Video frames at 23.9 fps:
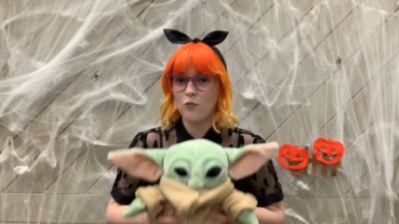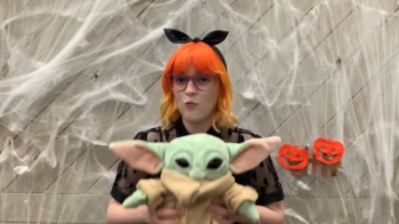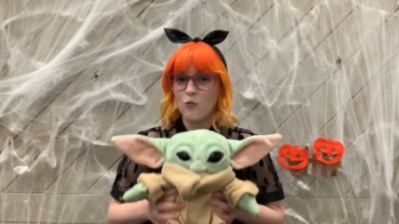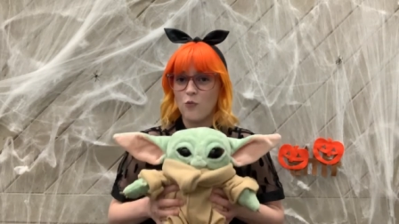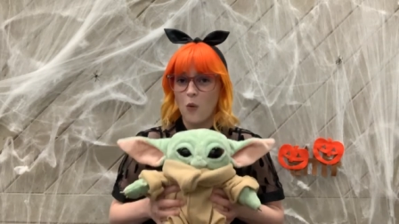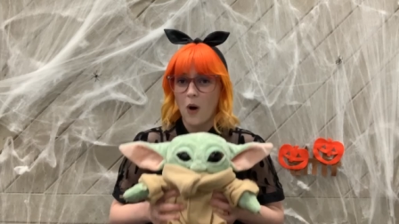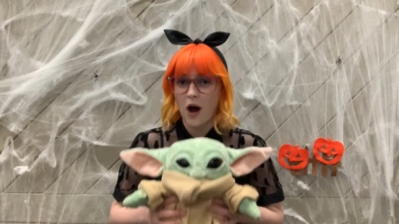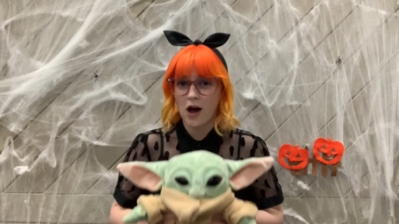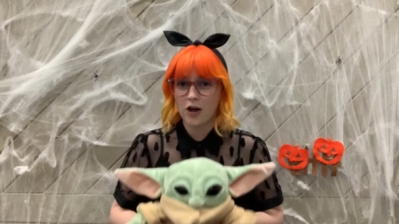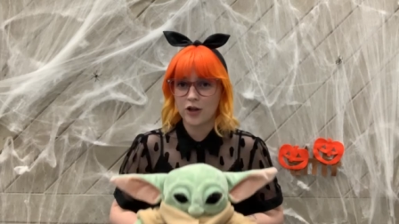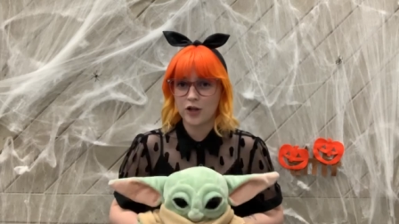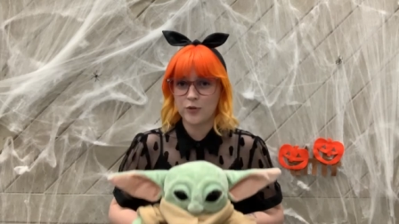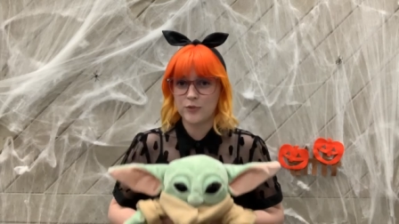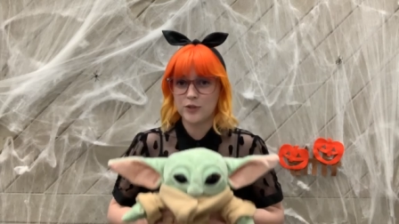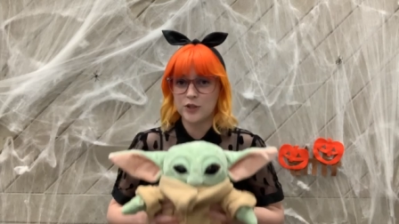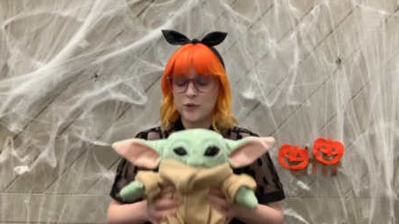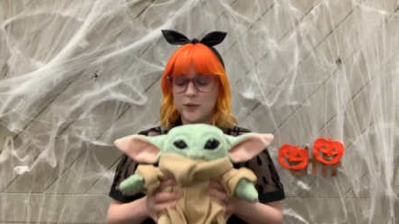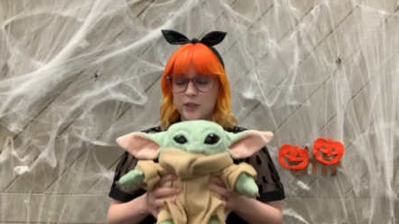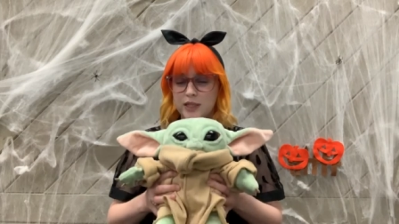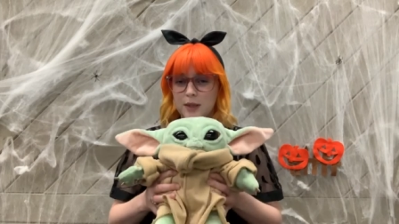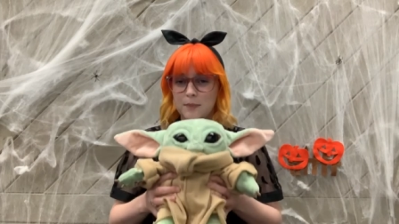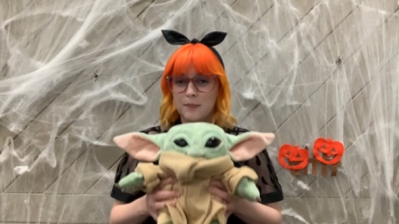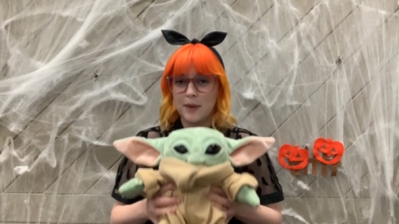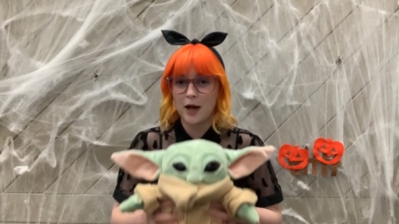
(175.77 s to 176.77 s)
while you were
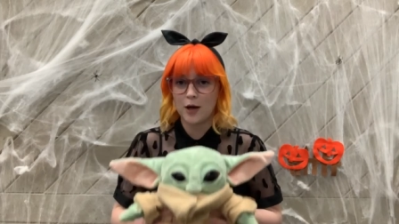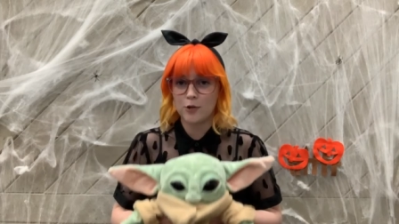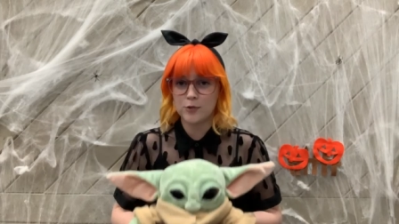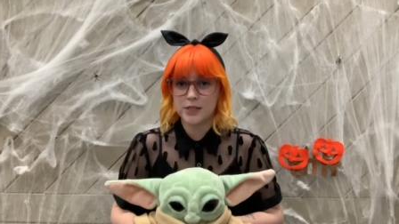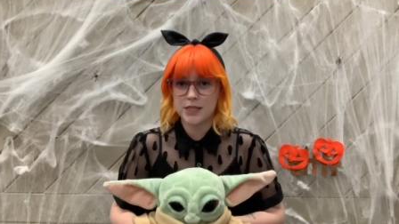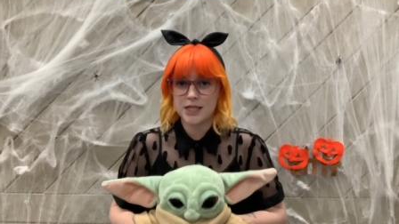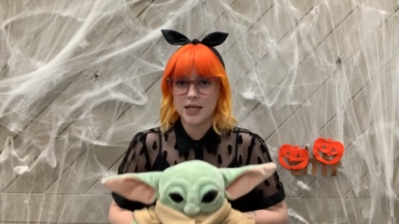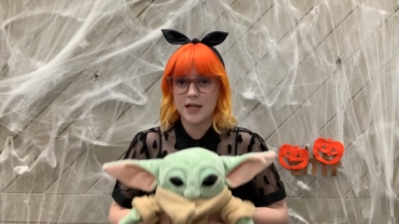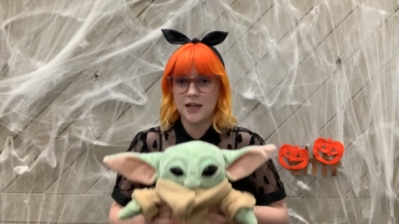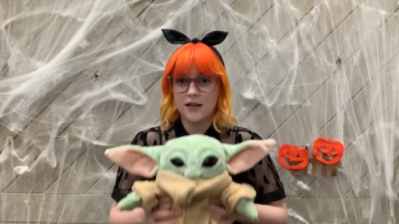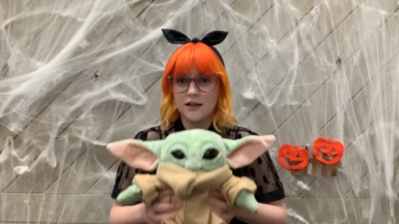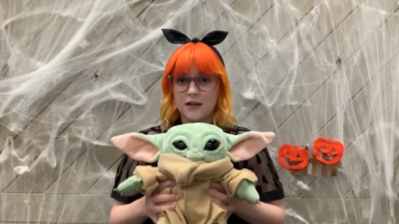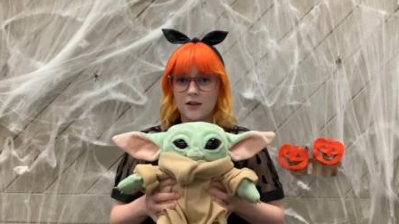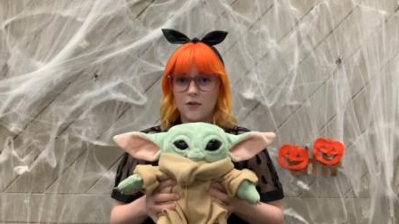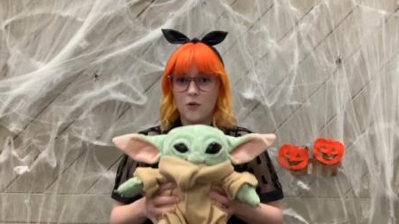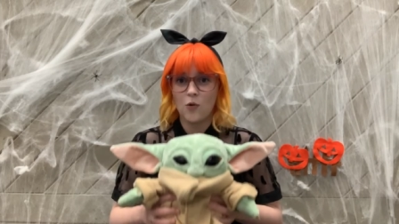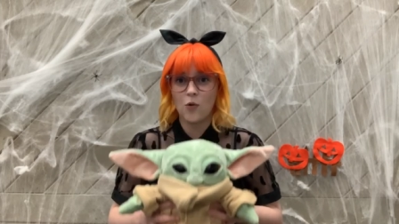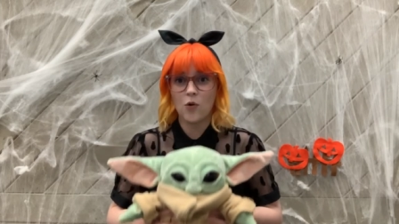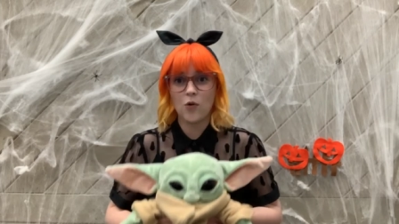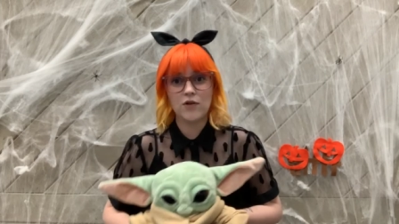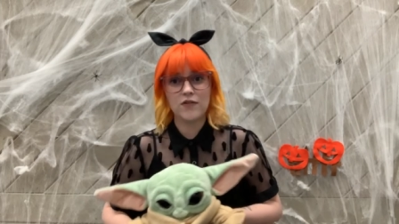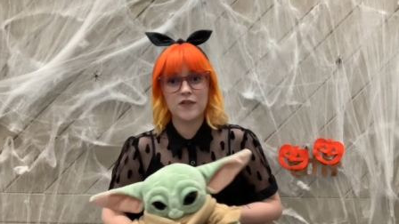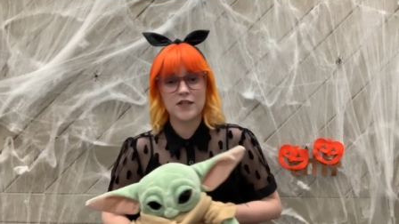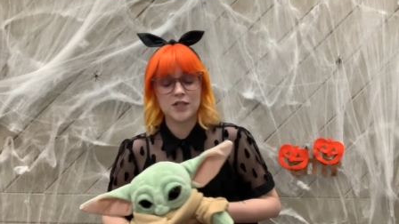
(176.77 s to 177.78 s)
doing the bouncing
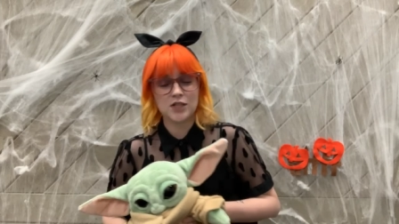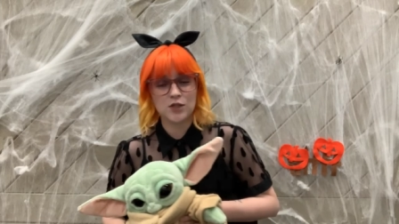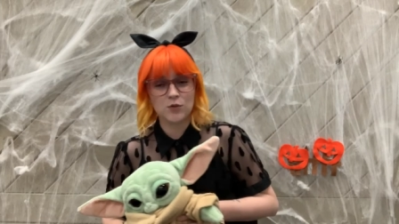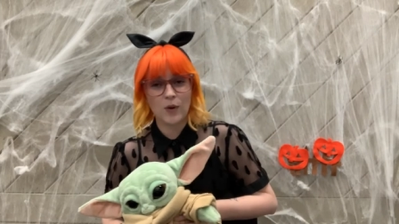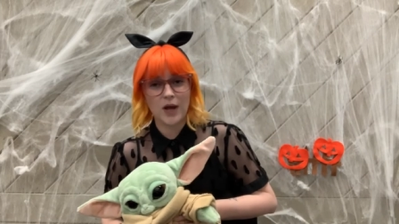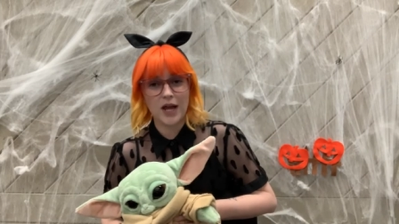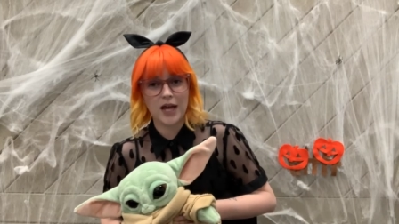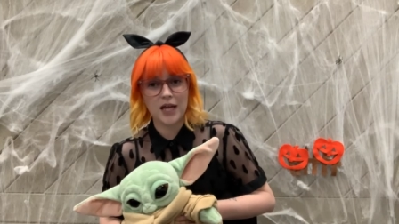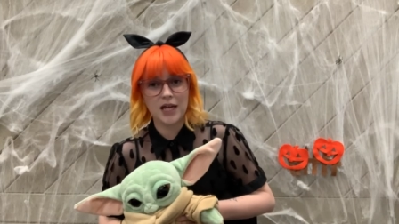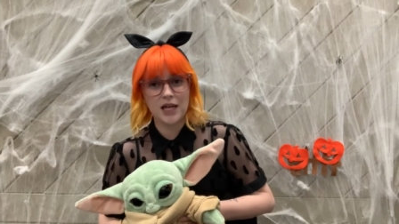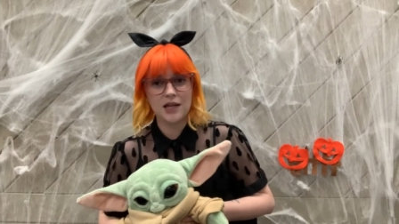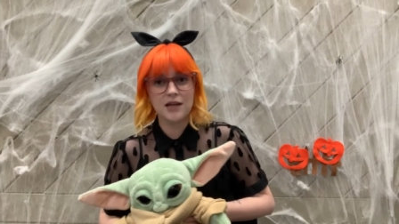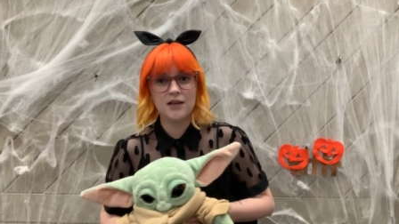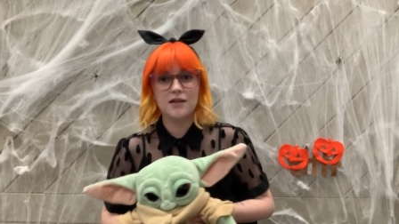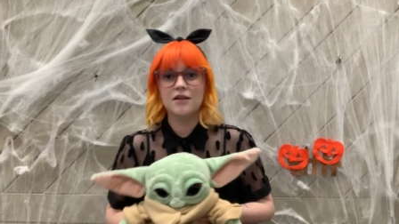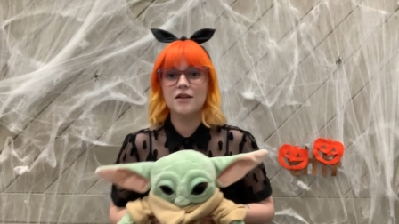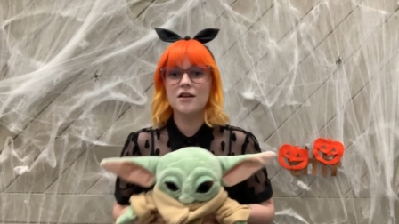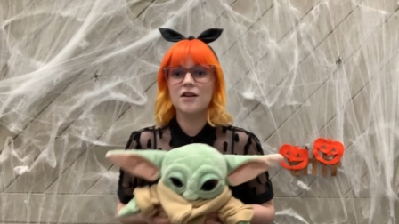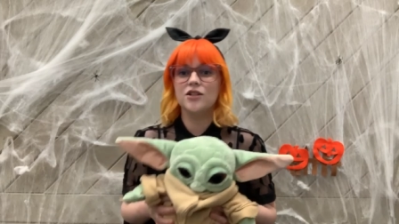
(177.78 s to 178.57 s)
or the swing,